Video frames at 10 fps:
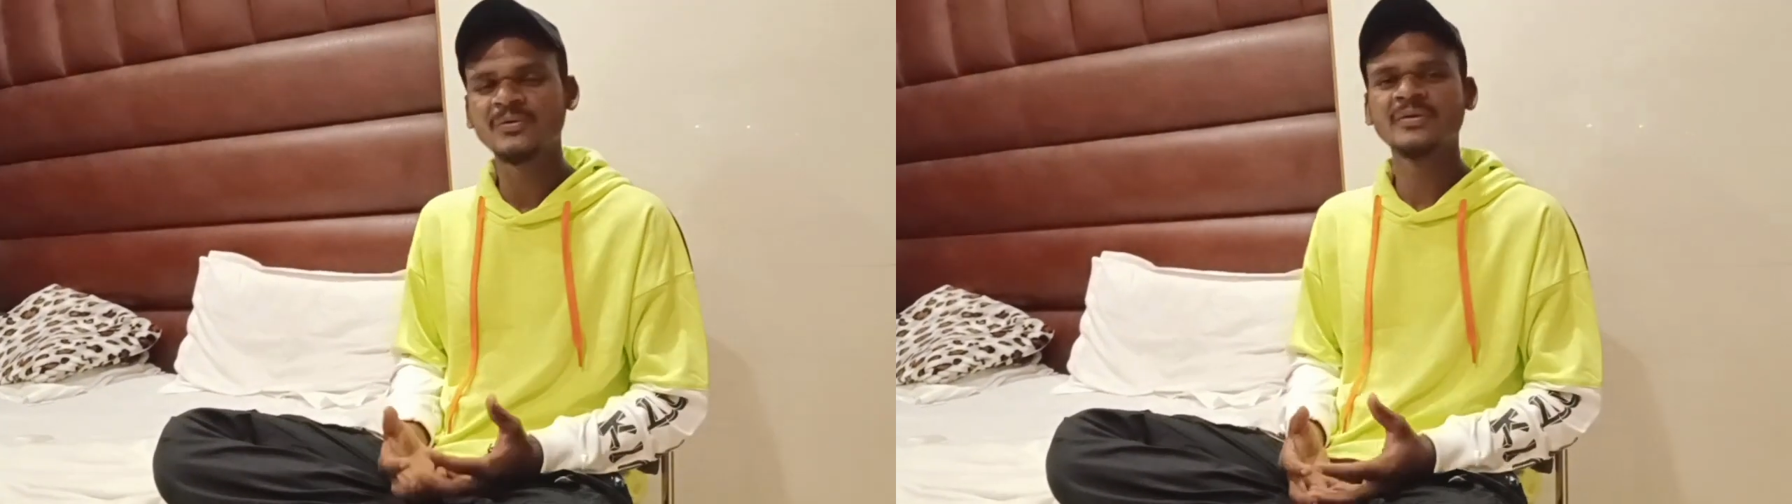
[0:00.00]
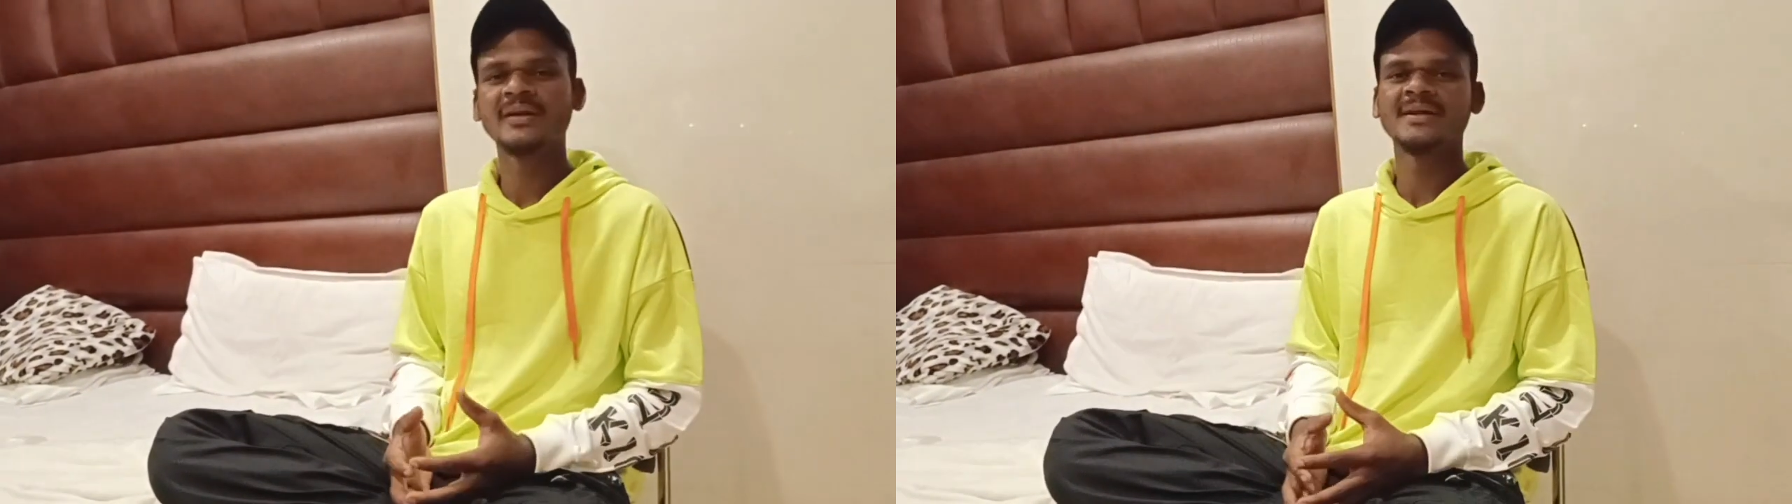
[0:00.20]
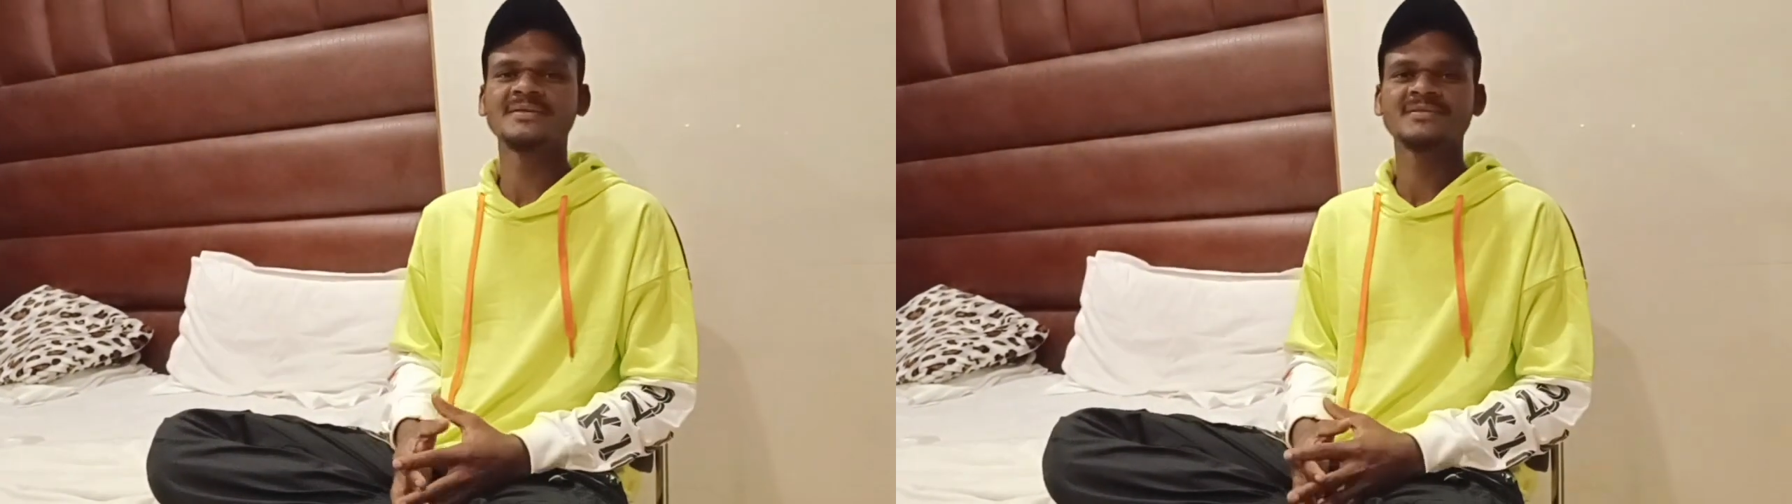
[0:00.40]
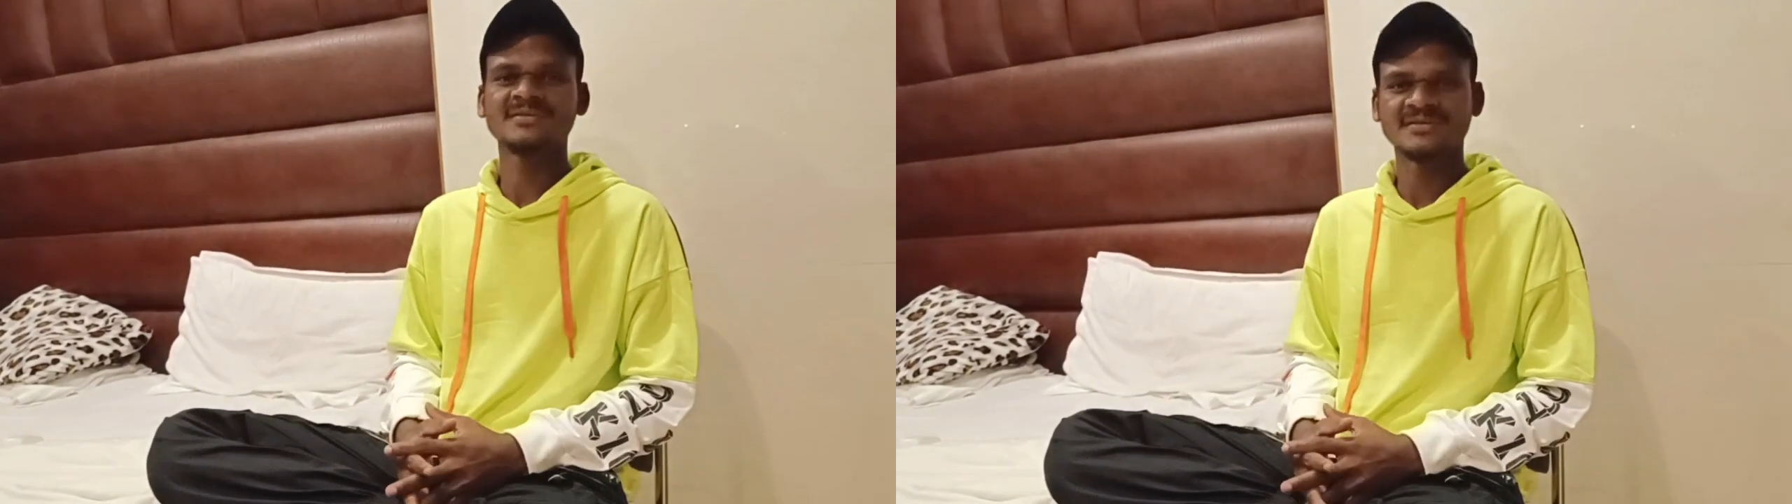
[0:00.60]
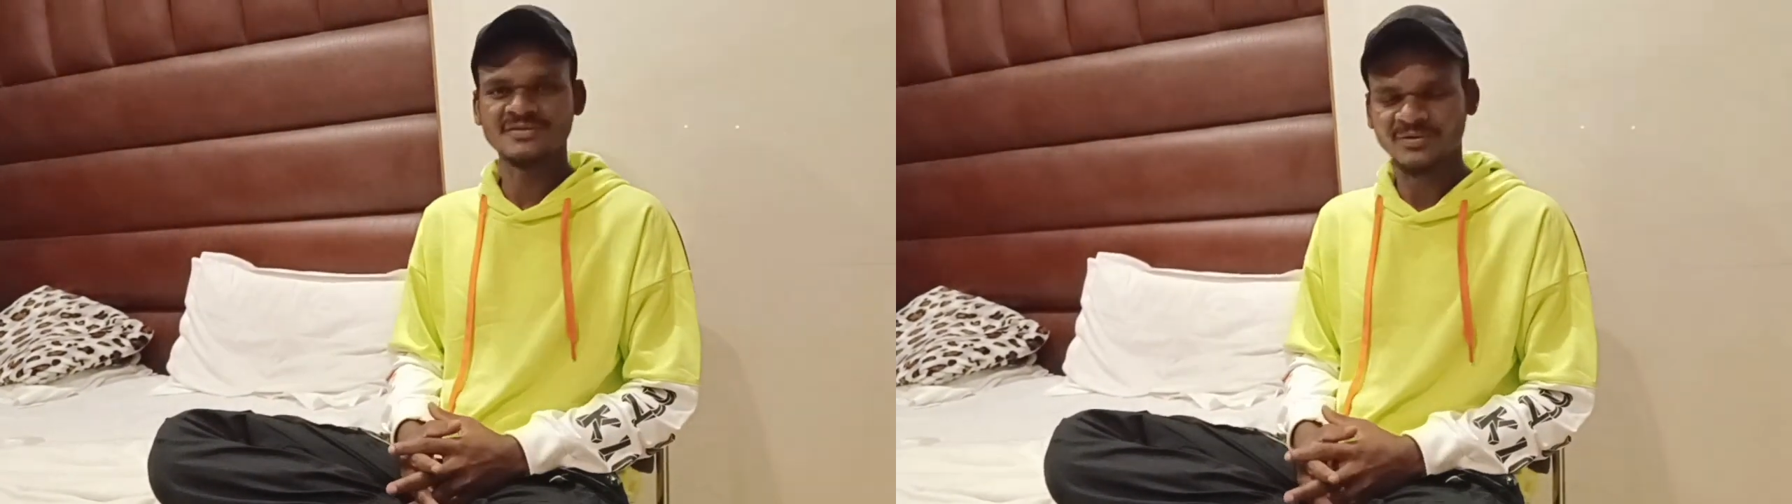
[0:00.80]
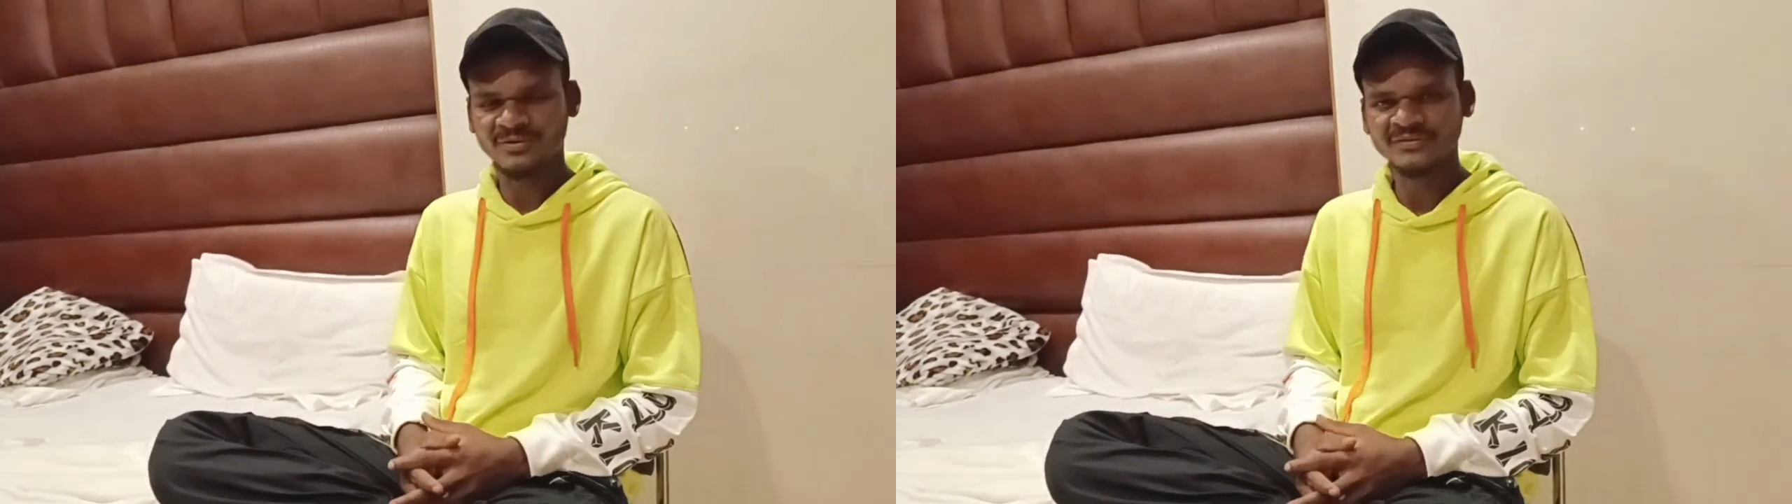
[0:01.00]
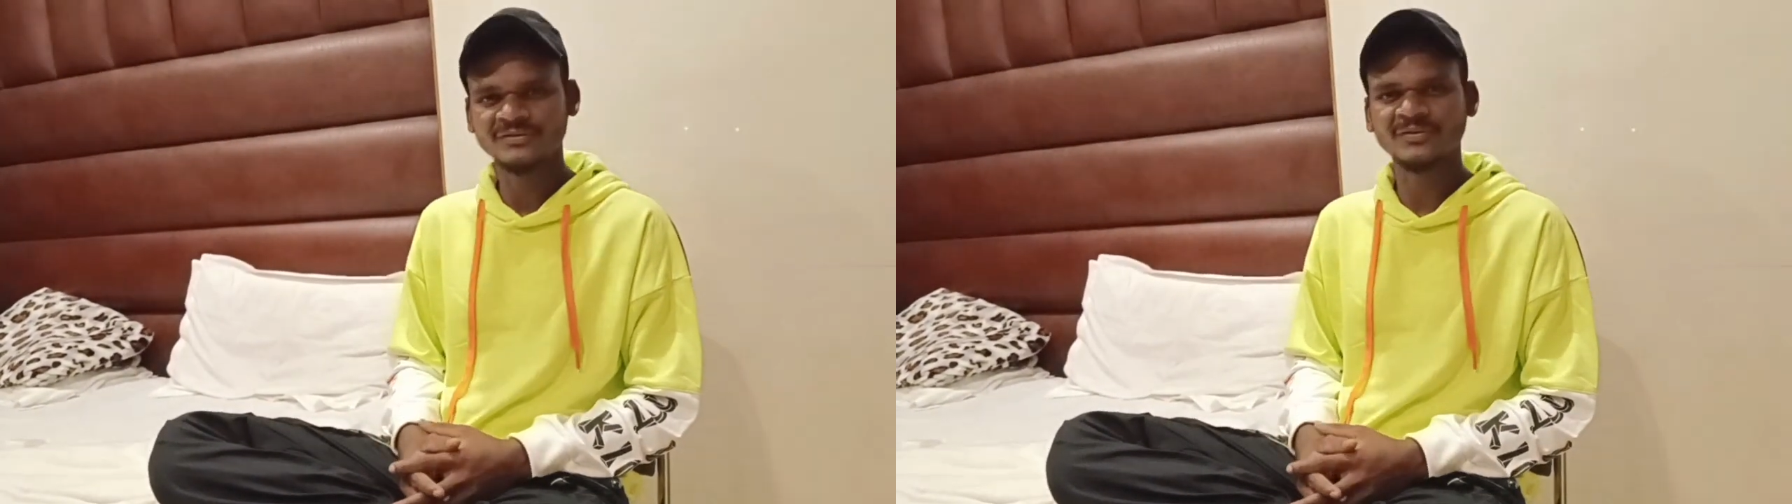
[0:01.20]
to release this song.